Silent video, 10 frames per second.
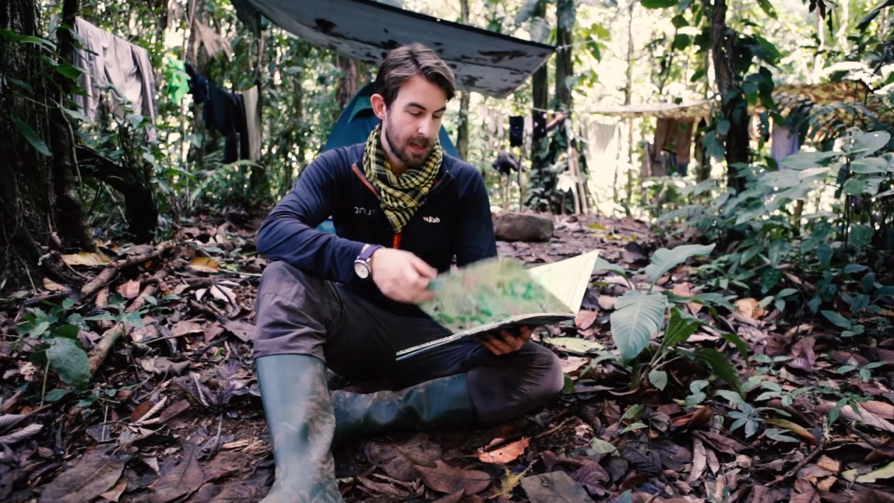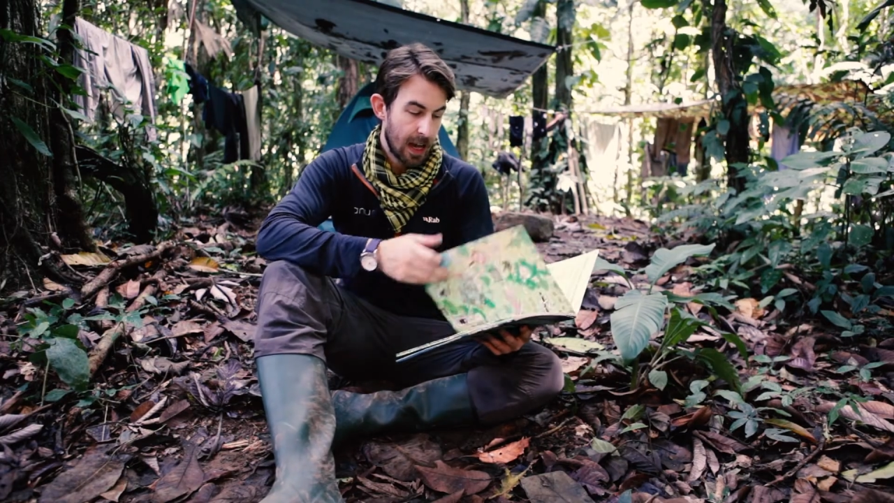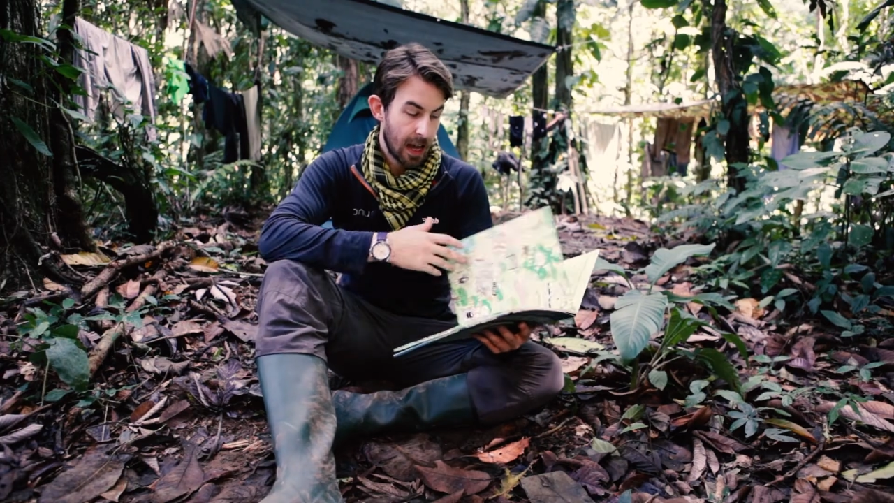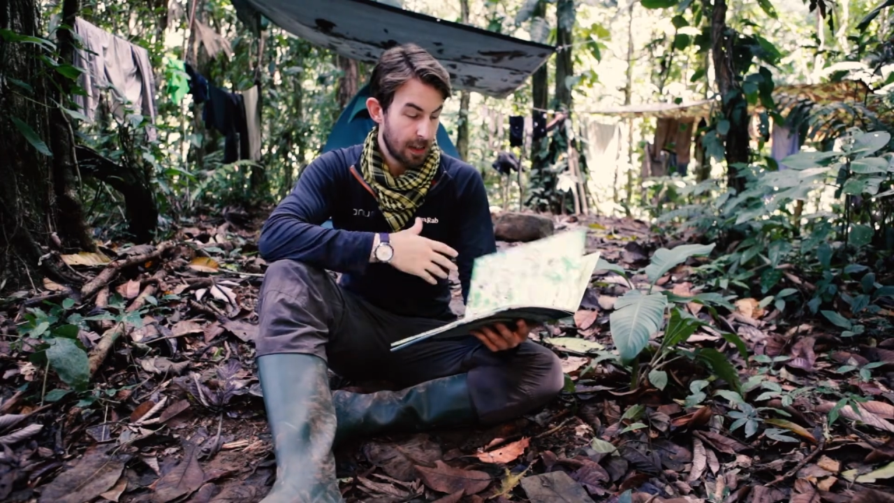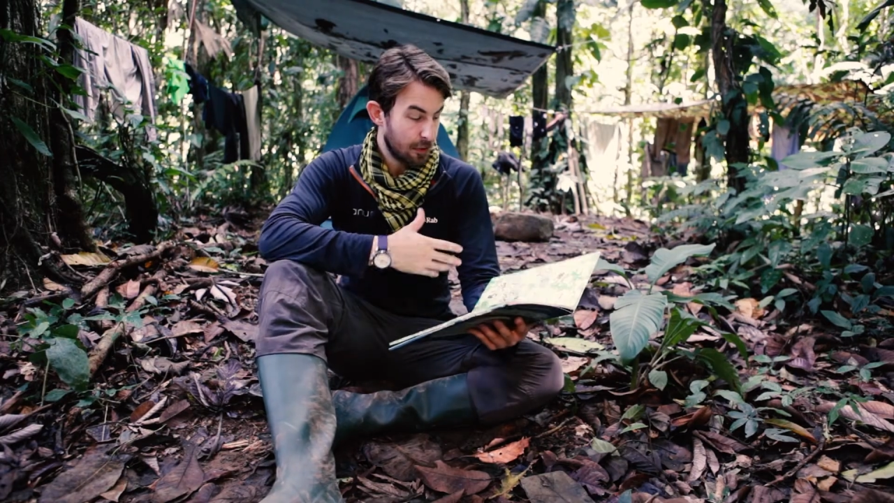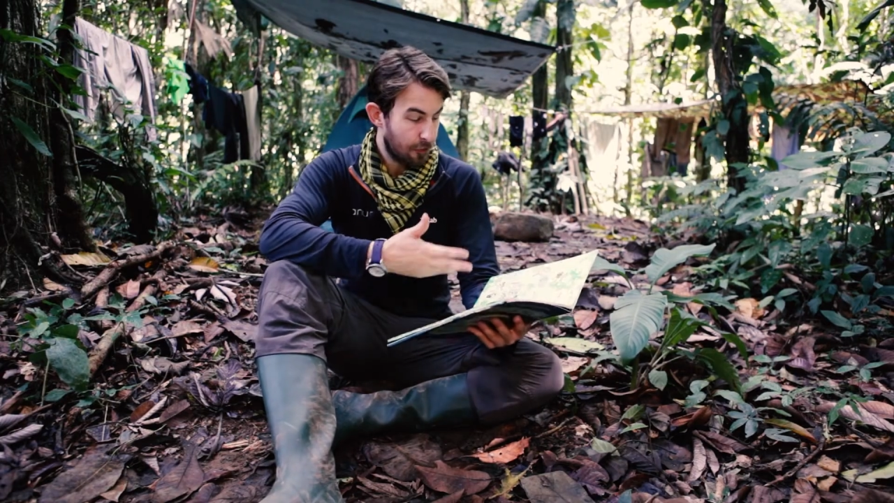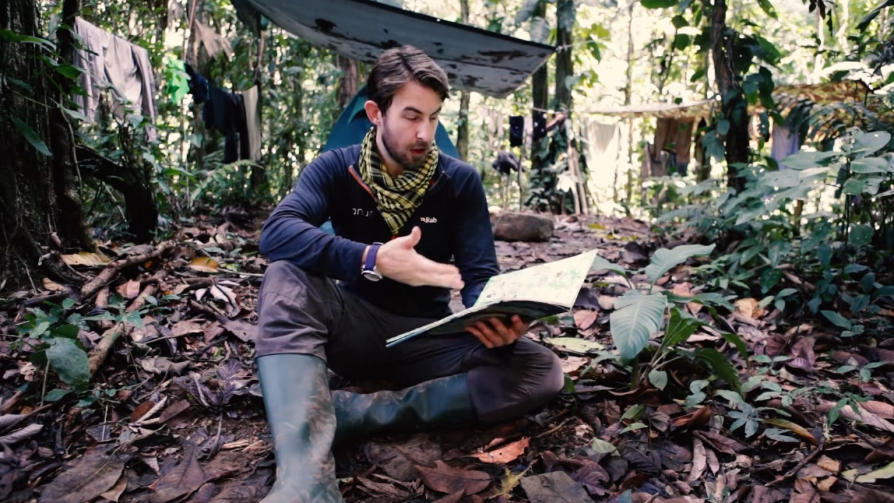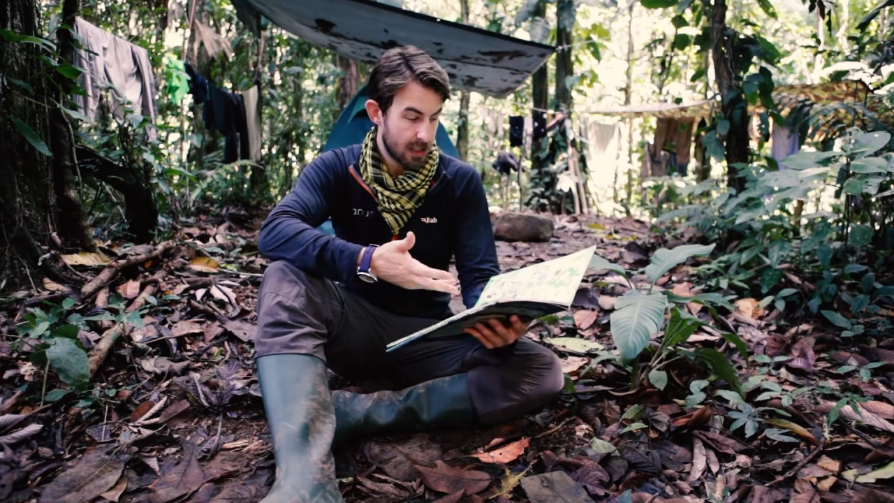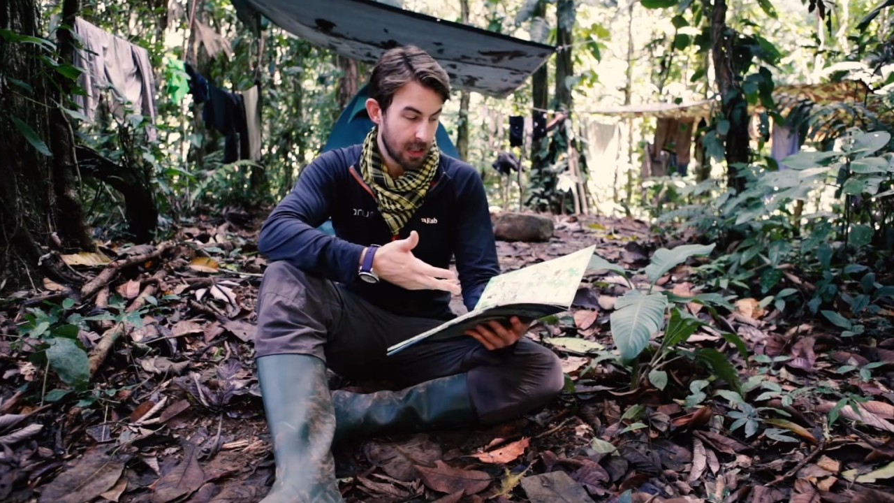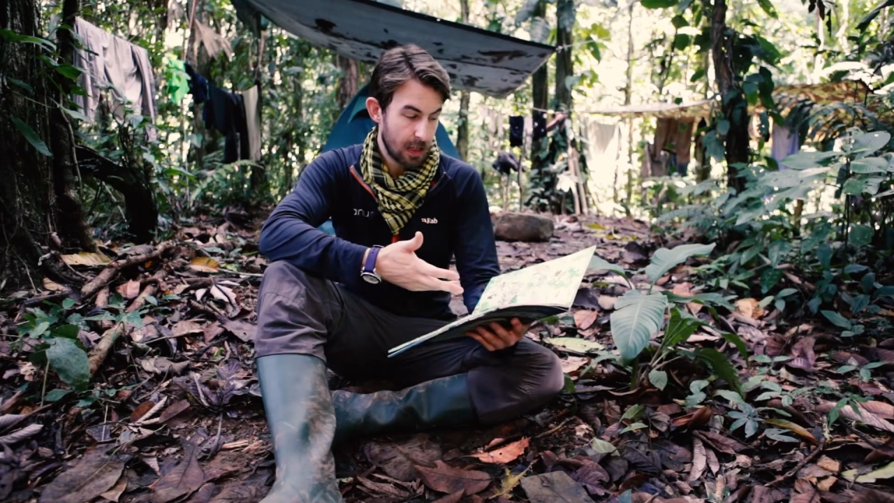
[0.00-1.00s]
And the
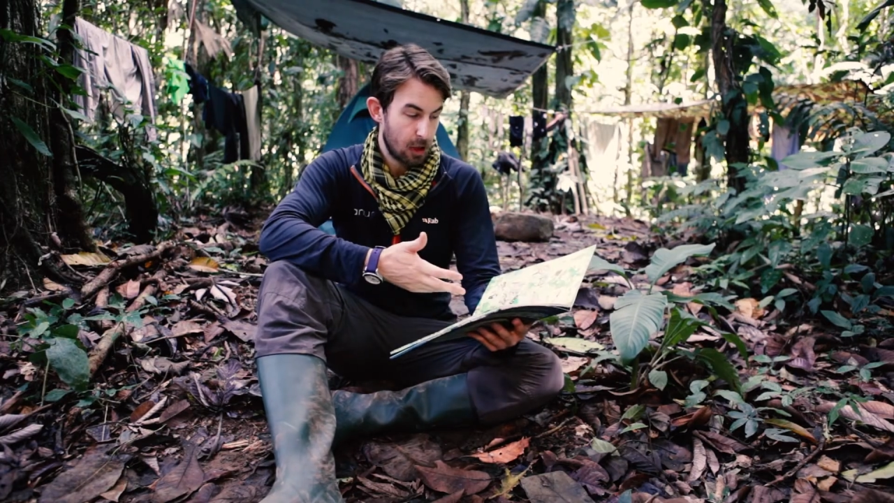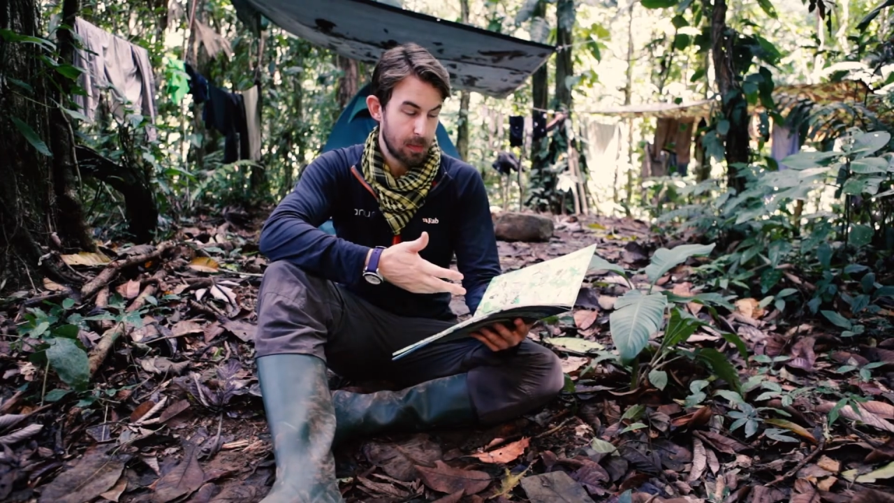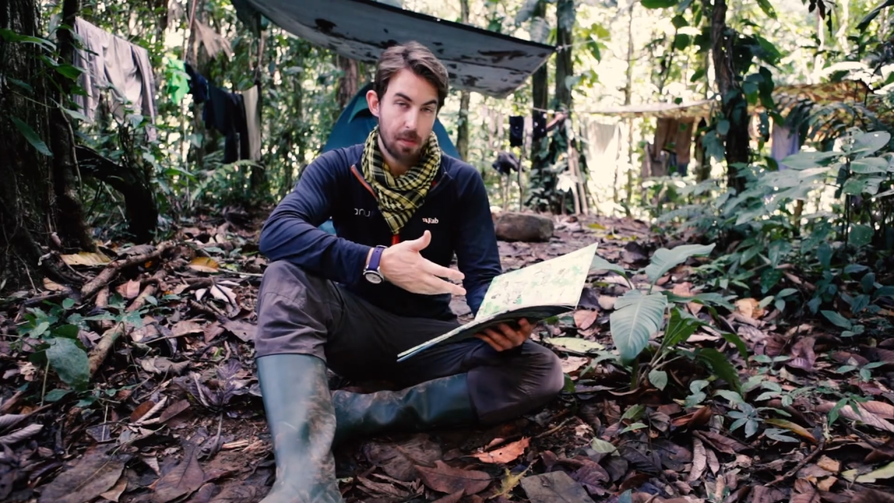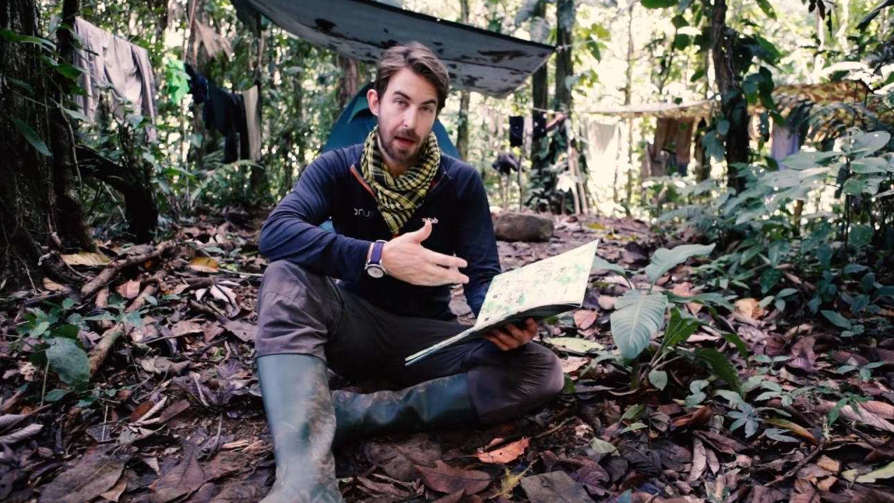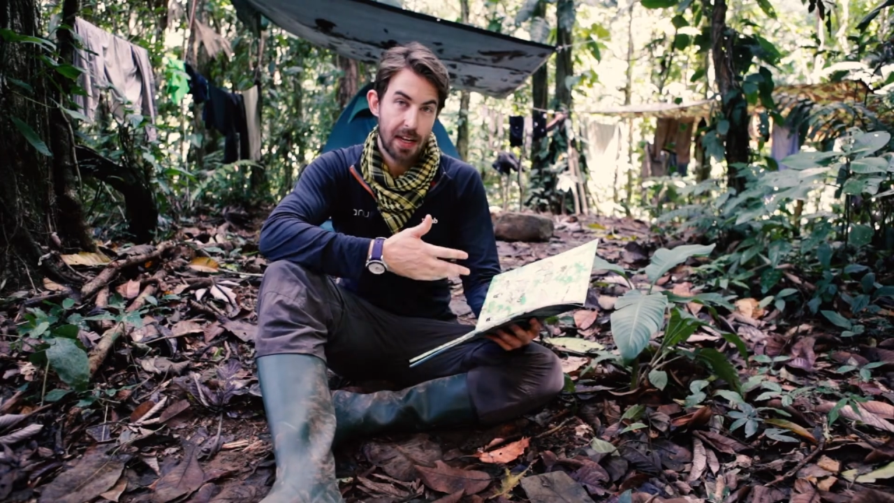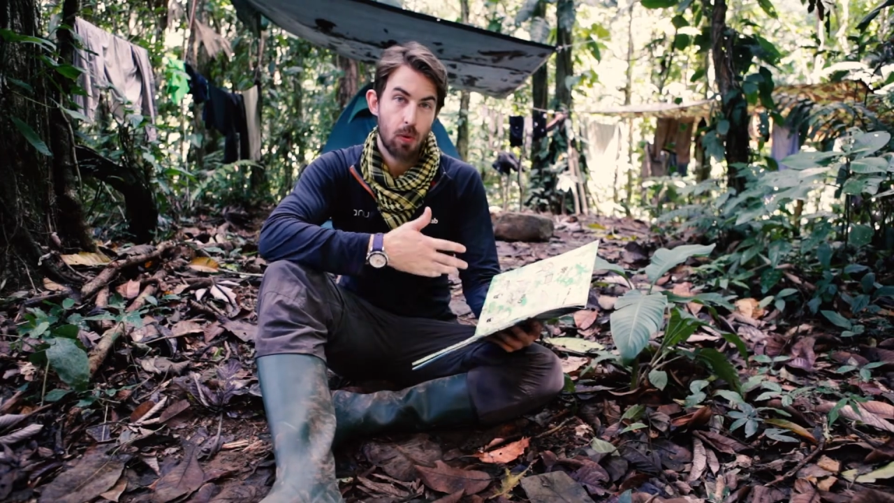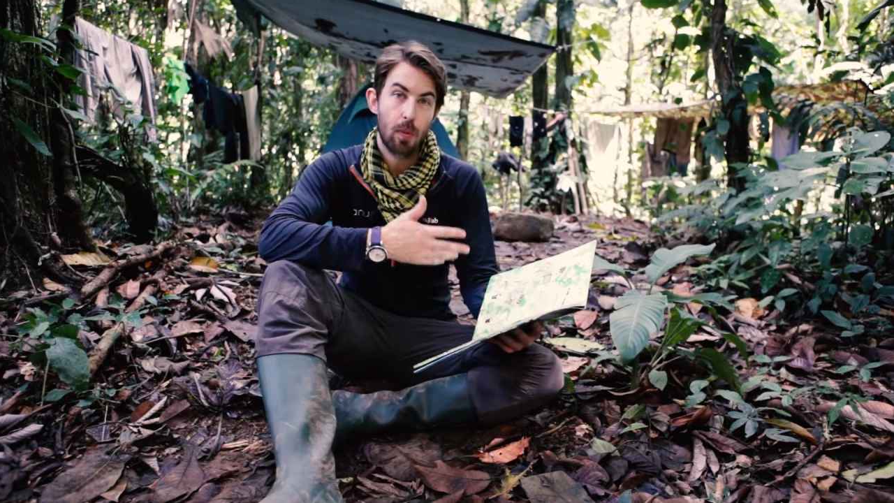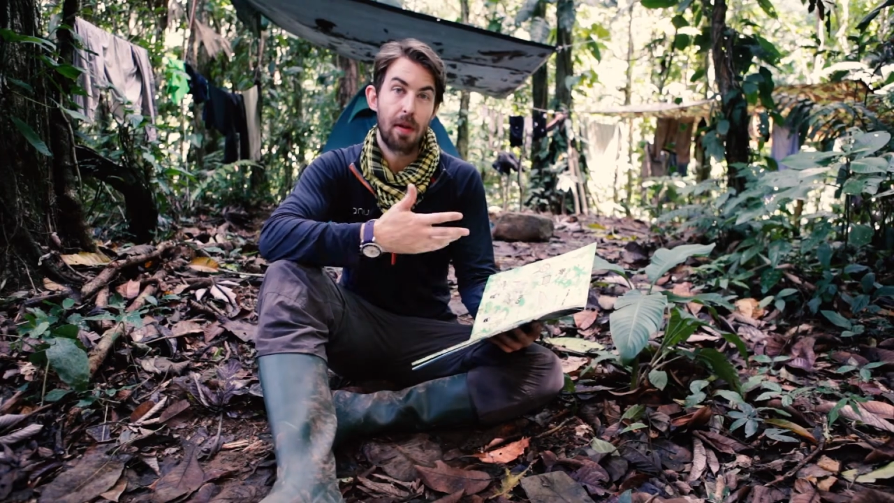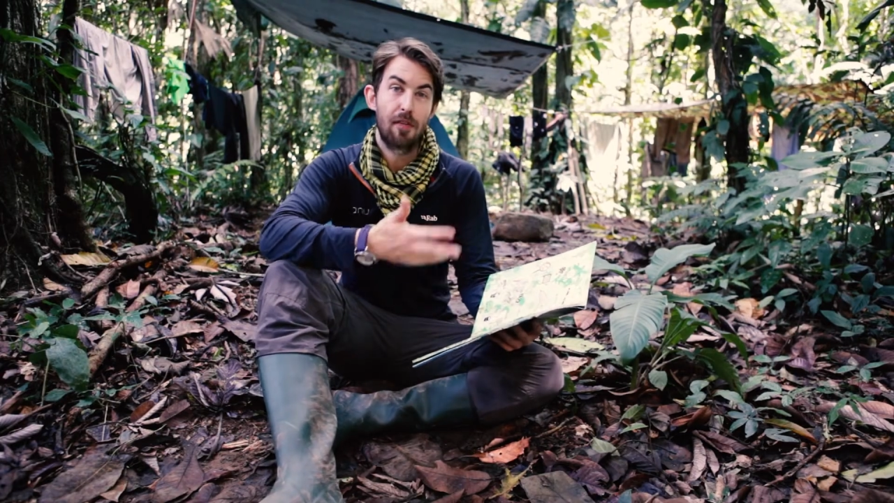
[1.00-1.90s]
first thing that jumps to mind is one of my